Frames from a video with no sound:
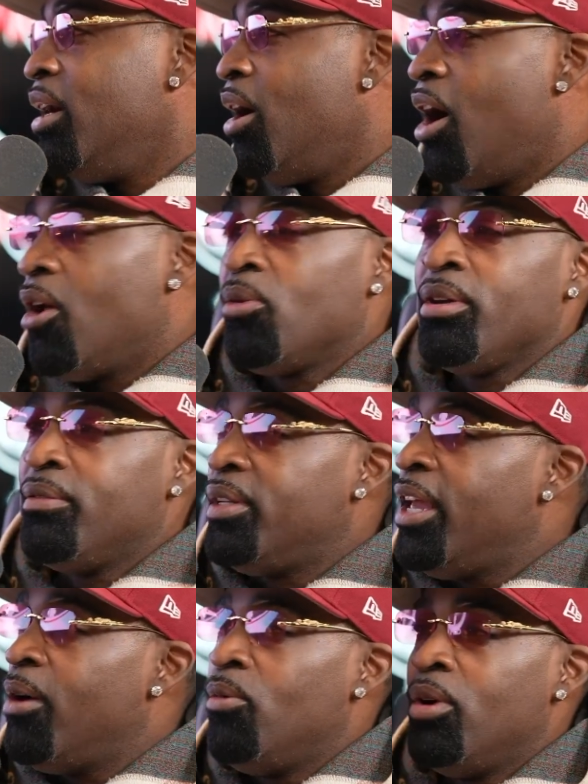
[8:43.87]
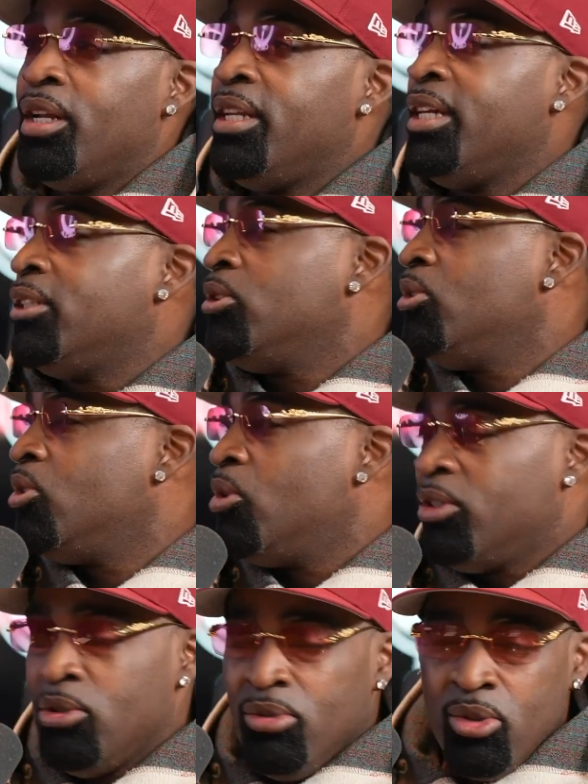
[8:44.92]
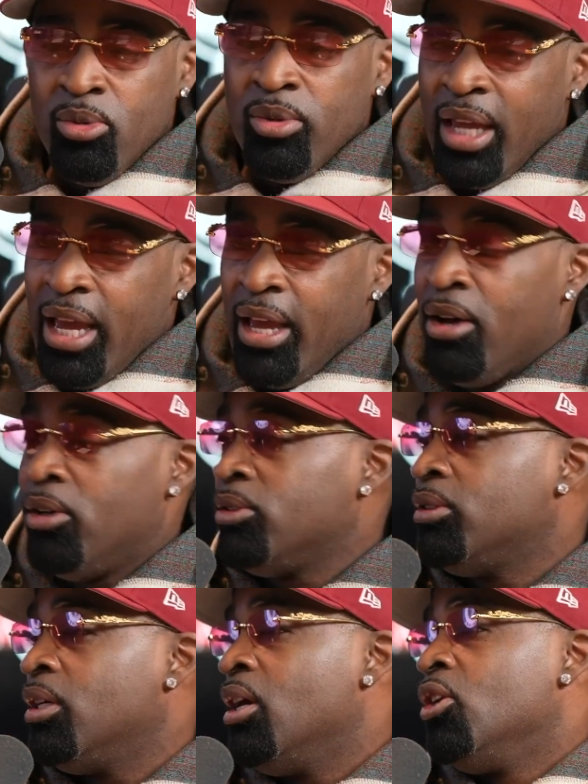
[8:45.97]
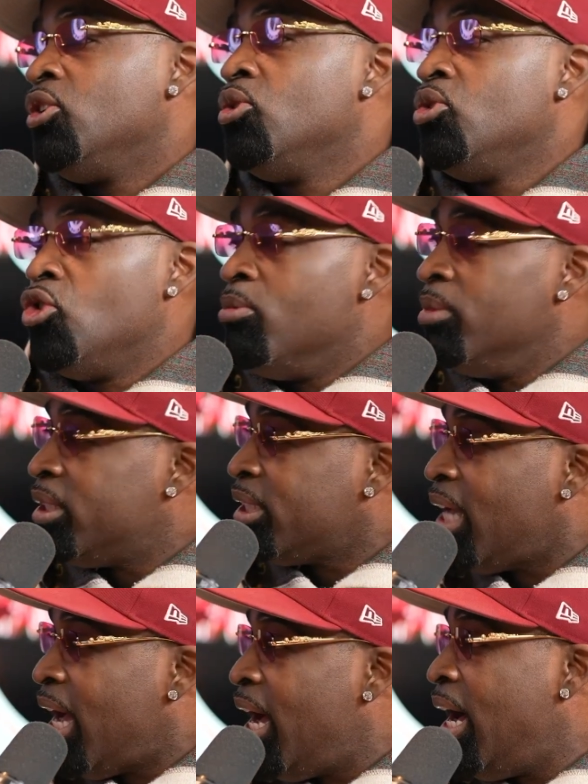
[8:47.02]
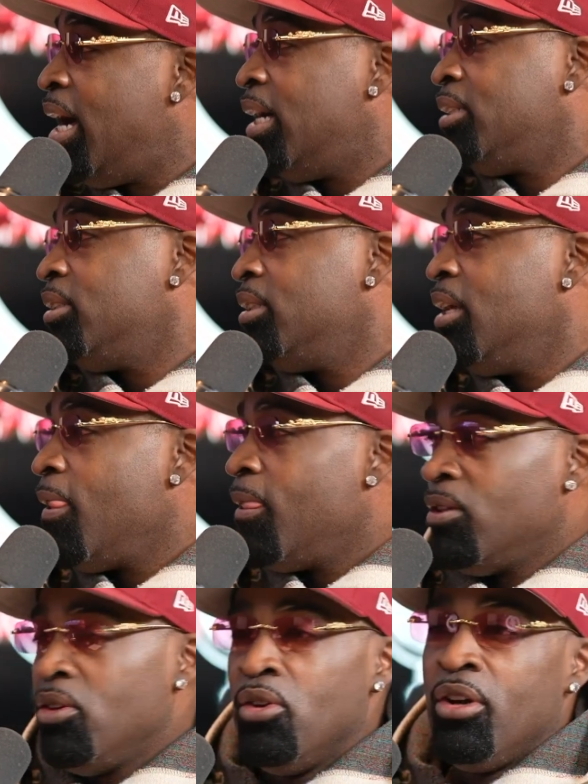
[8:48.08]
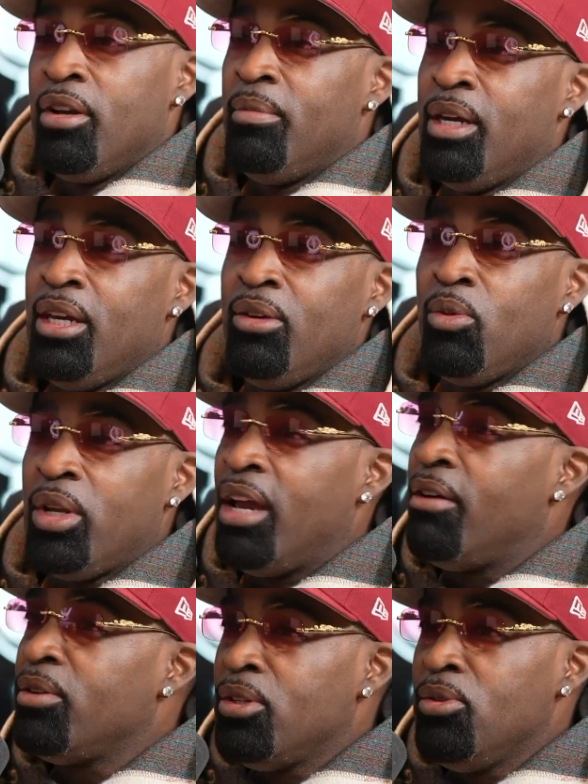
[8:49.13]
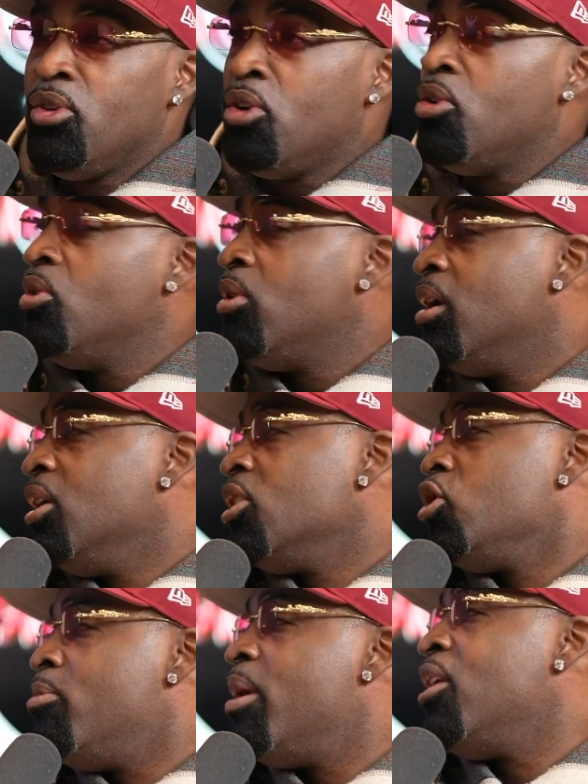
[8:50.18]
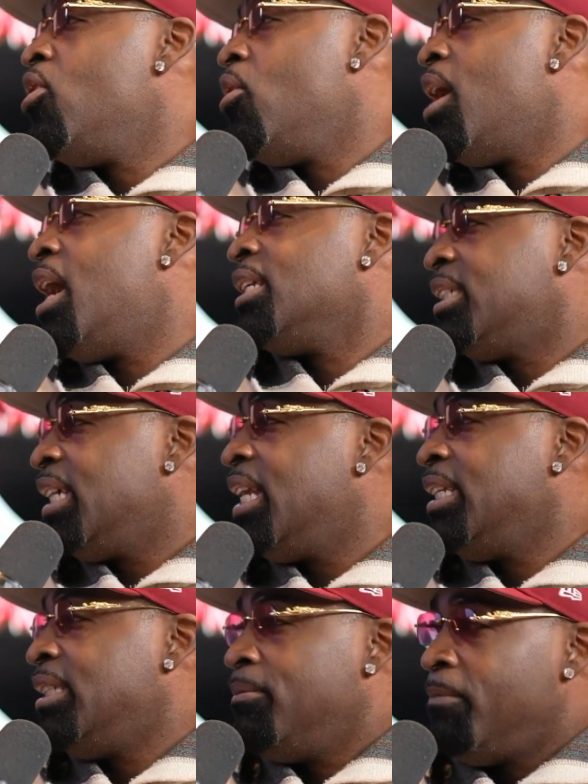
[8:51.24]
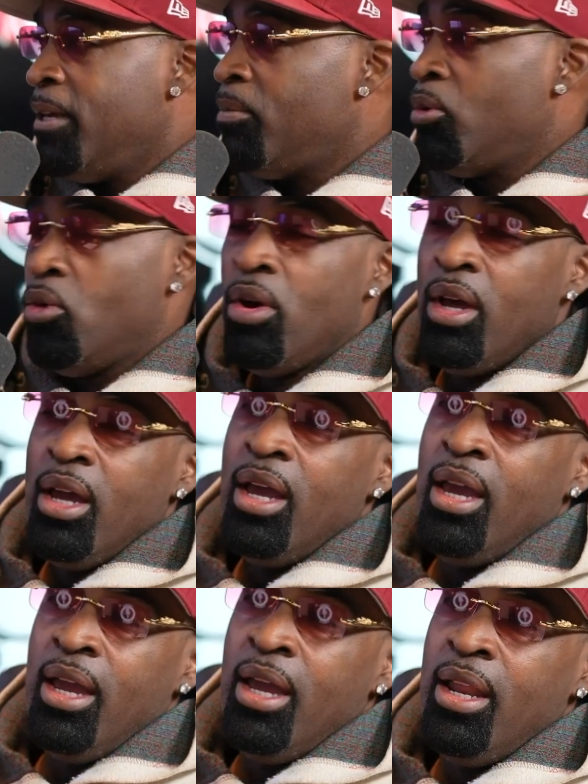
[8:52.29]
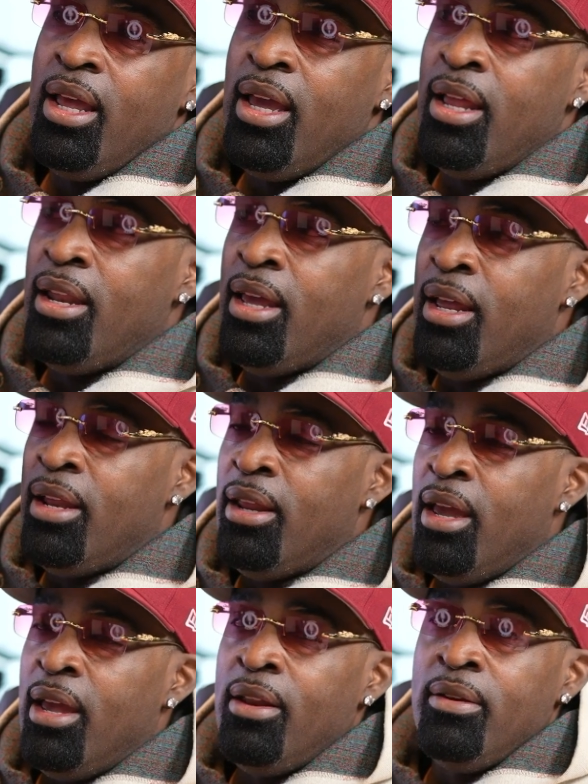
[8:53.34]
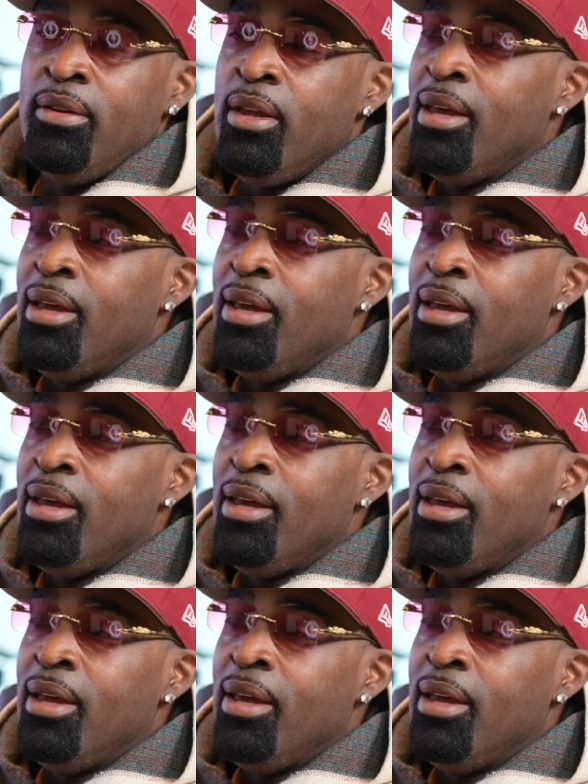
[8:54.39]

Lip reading: I don't give a damn what it is you doing. You do nails, you do massage, you know what I mean? Whatever you do, you better know how to sell it to people and